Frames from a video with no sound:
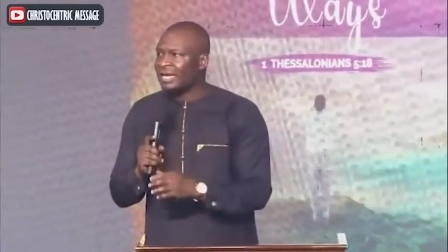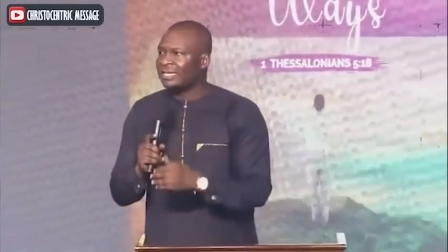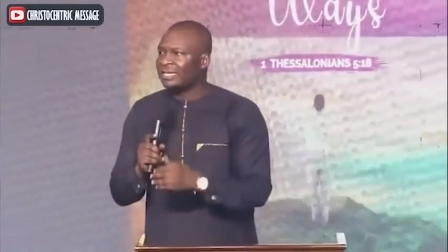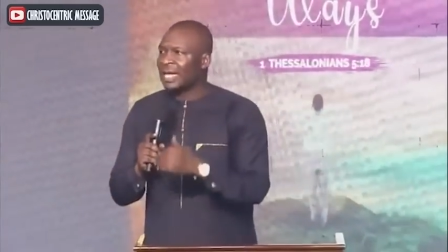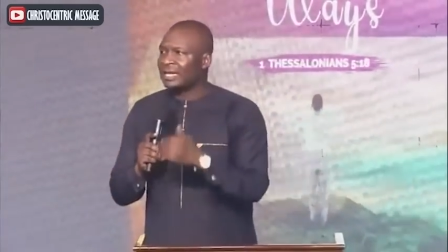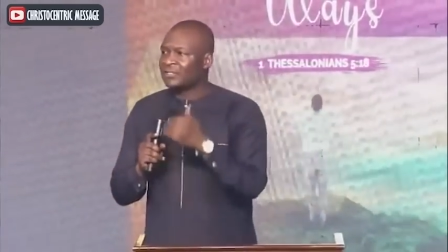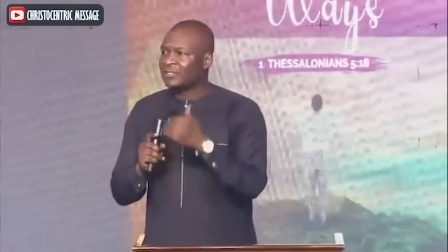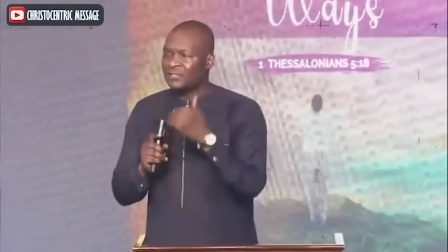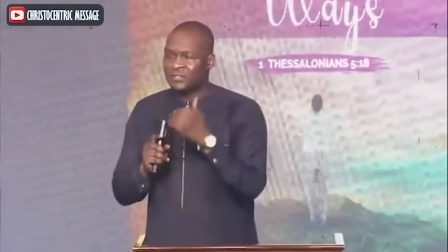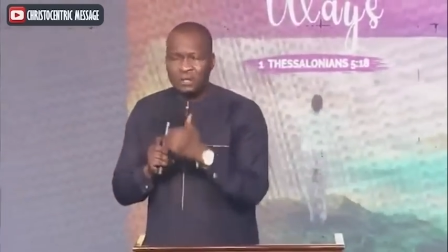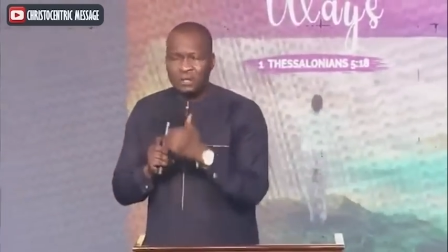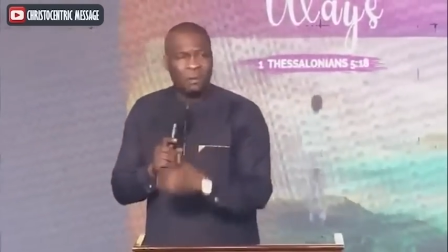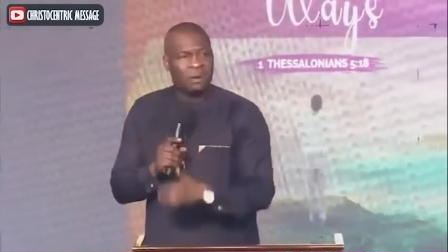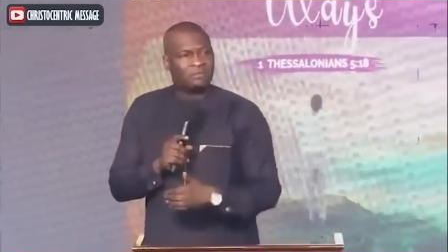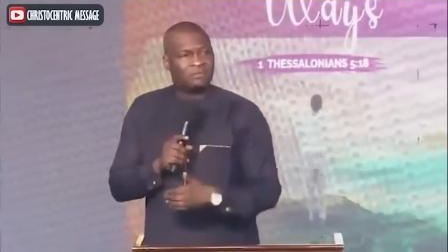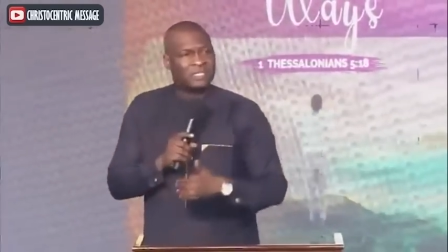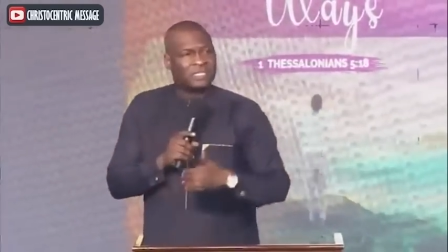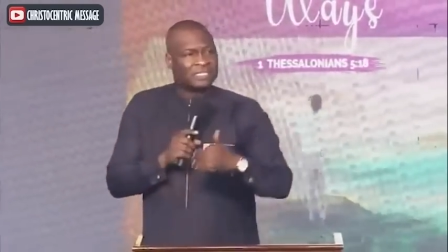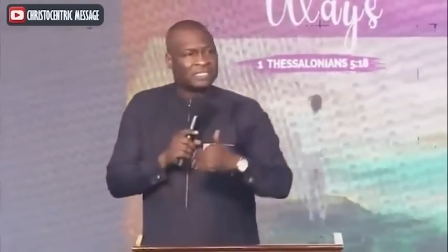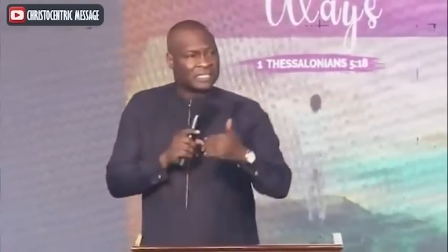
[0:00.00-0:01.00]
that some
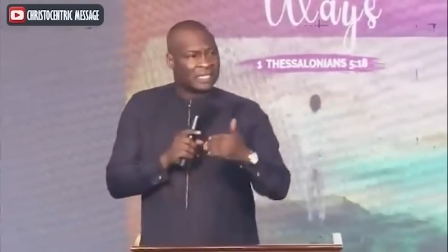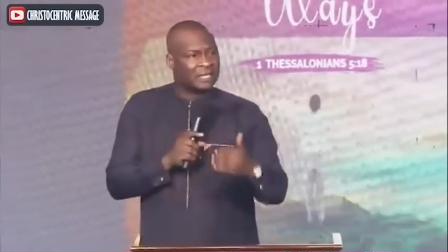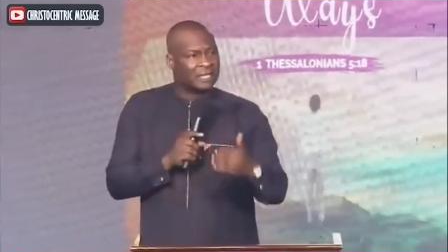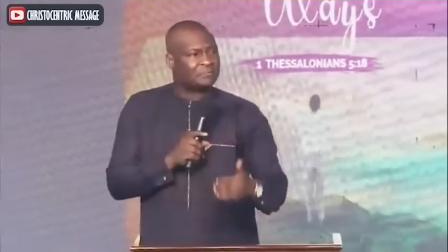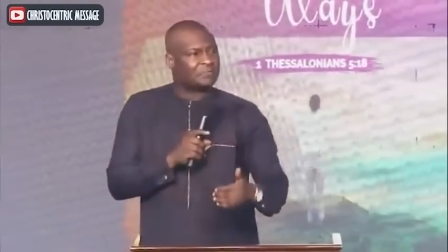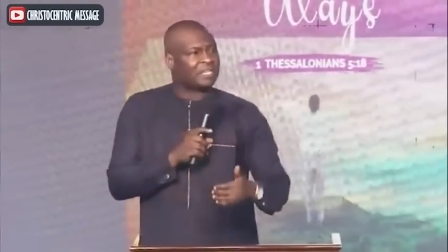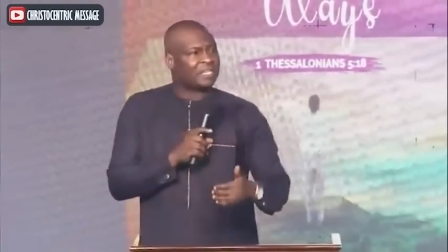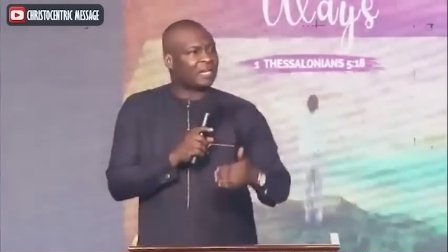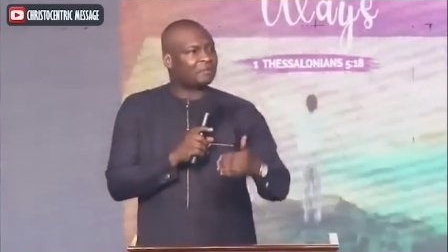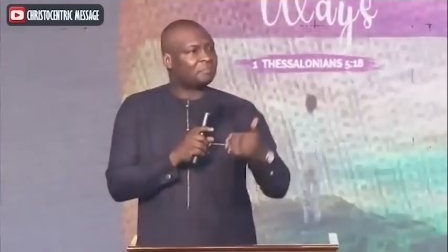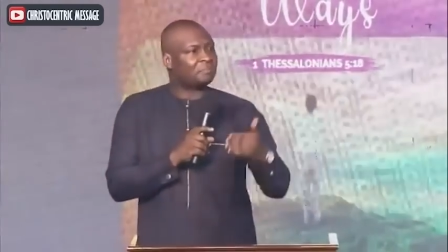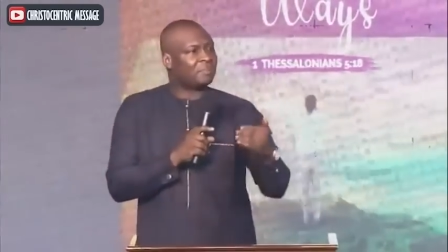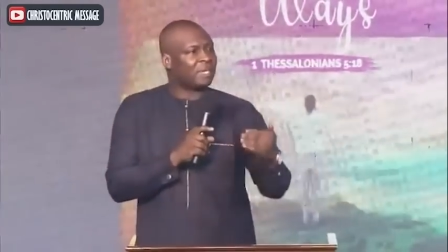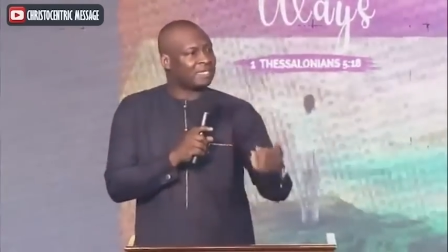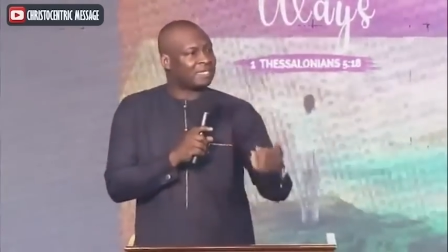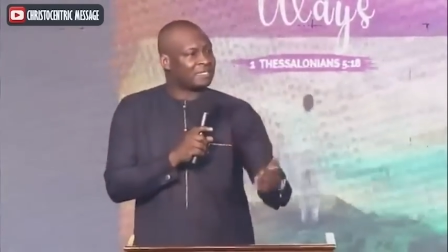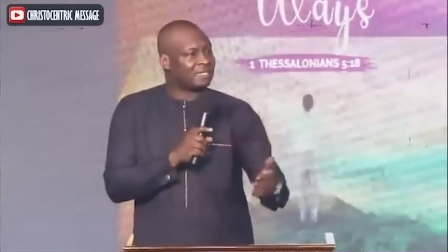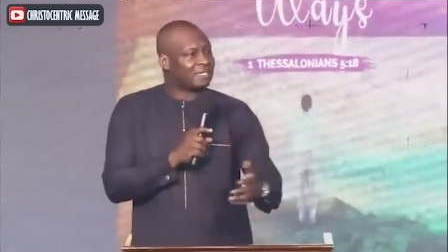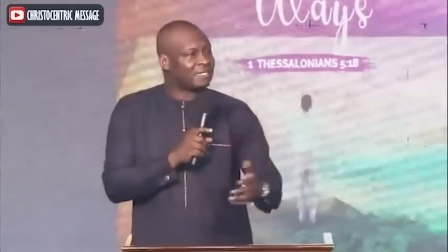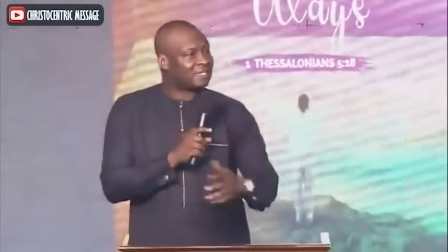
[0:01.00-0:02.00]
of these gifts and
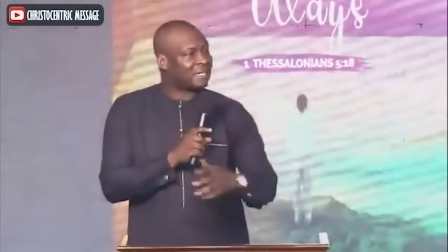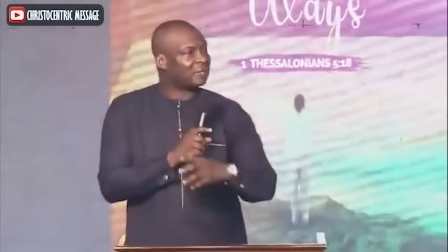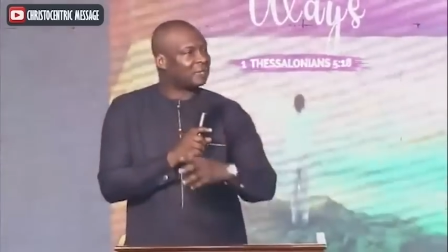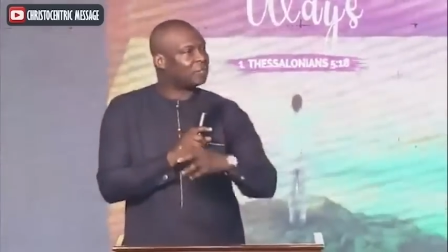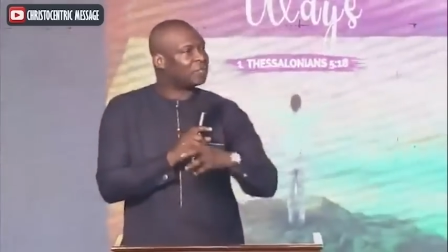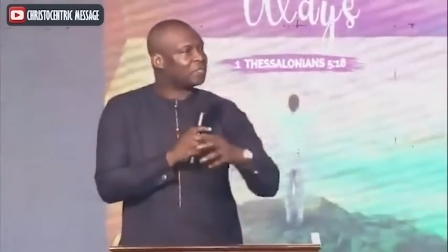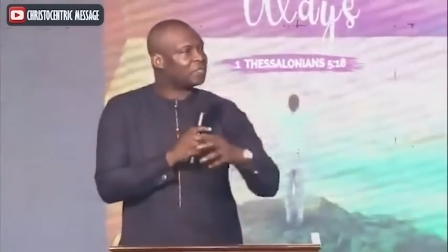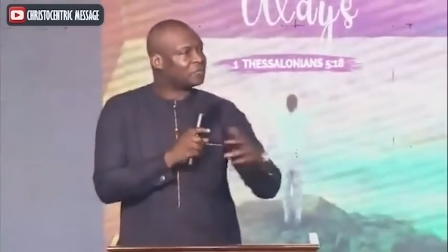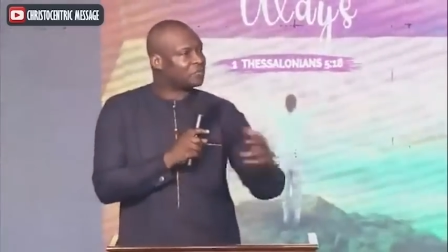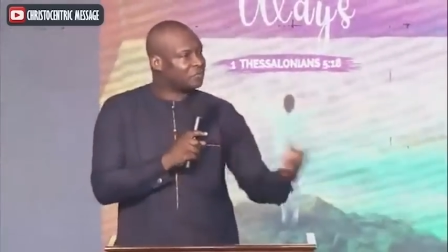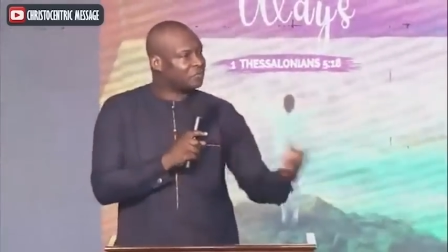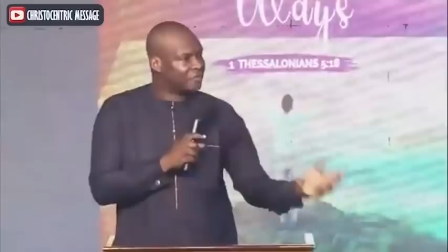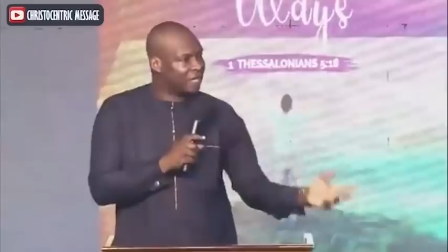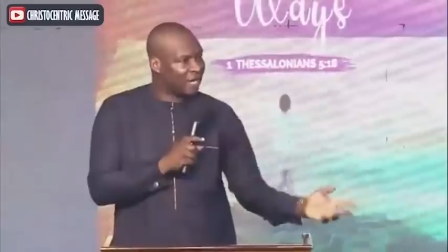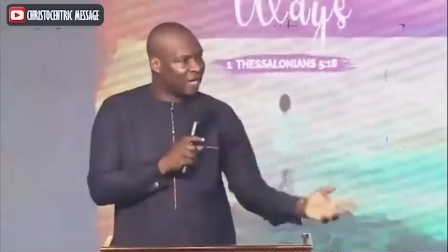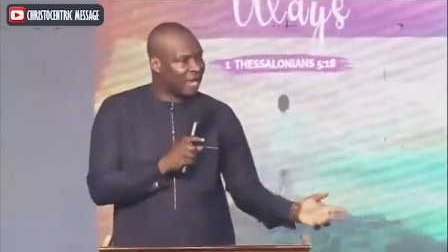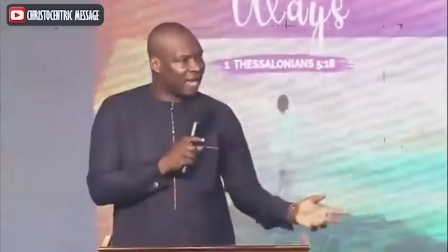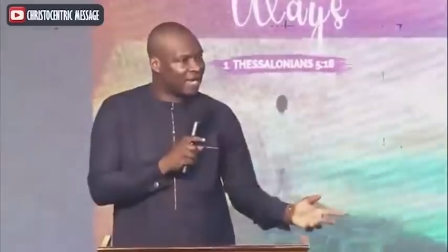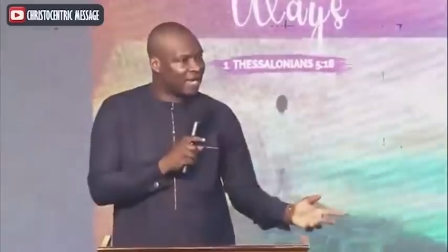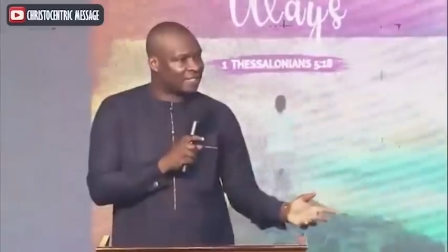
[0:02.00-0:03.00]
blessings that we
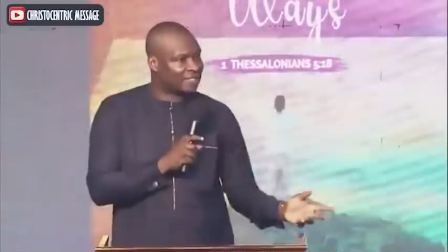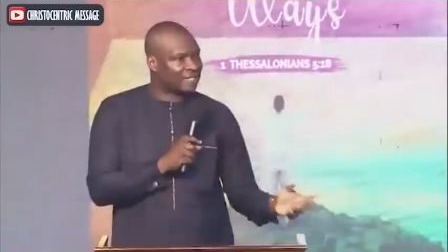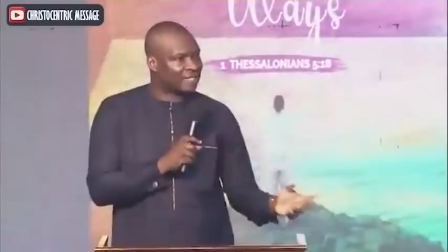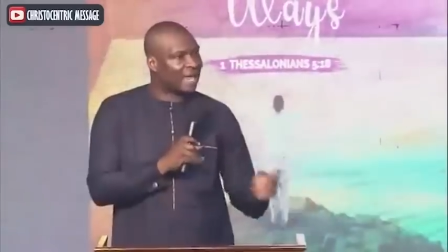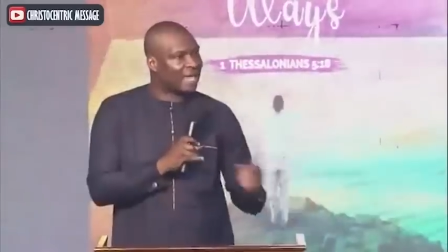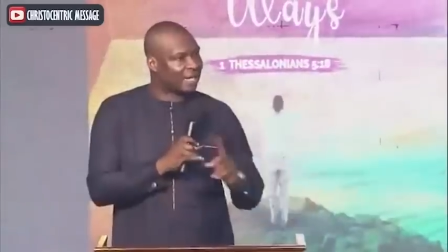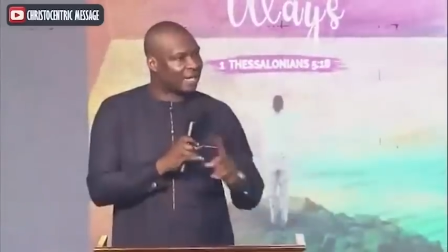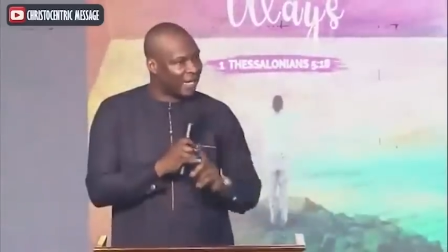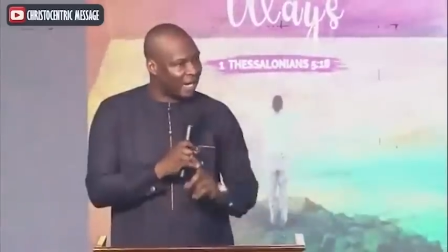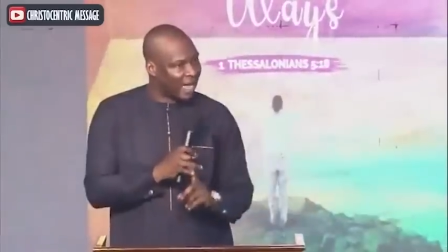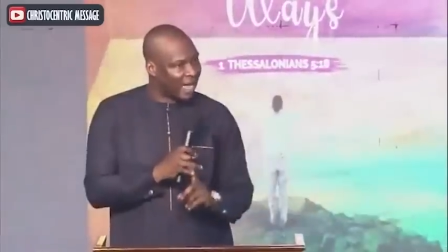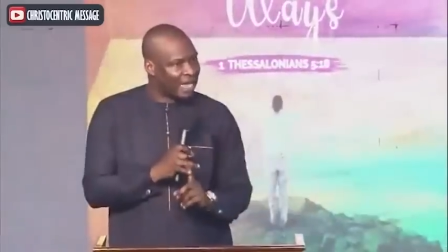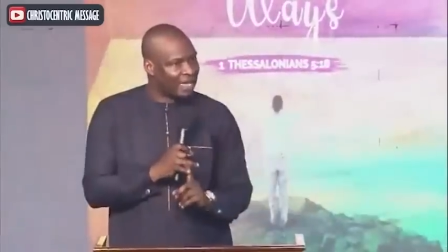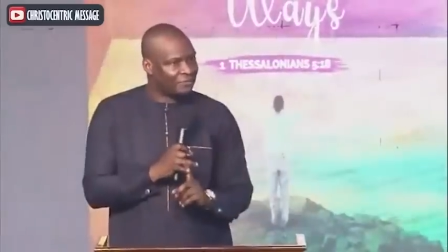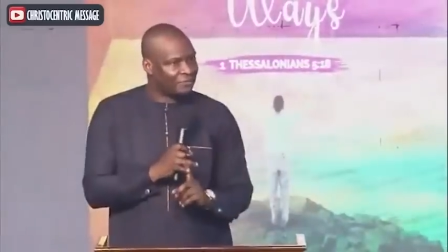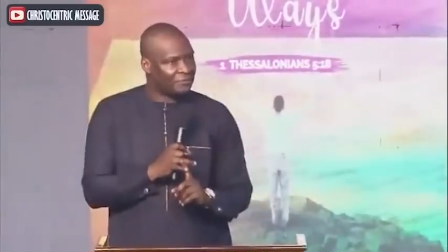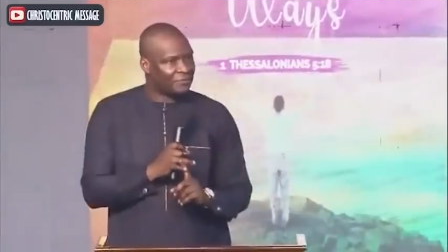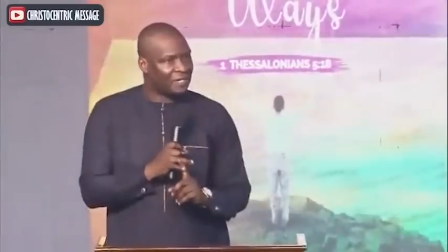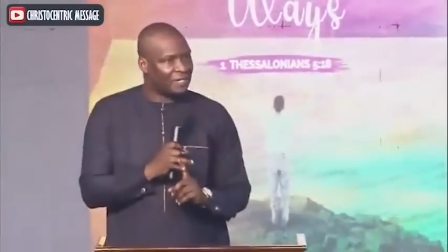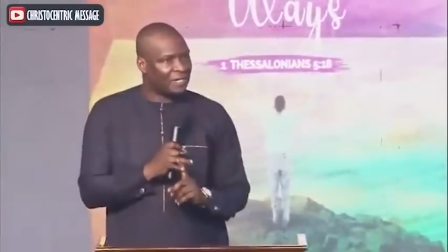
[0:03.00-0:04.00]
trivialize, like
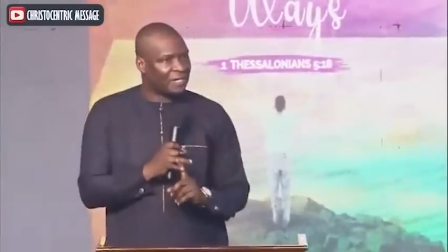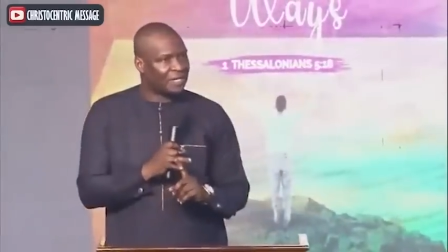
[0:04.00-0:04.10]
life,